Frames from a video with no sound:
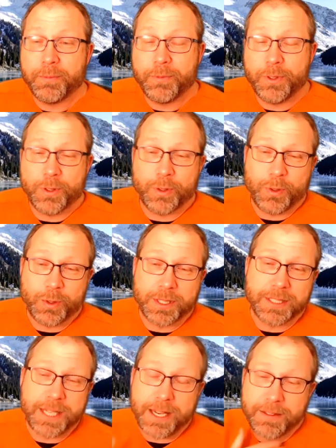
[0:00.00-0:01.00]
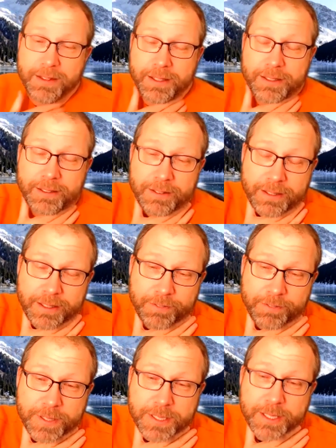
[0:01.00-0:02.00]
You can take the
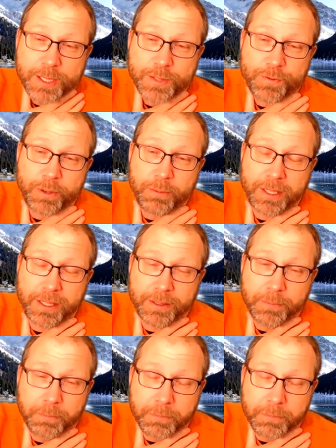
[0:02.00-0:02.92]
physics from a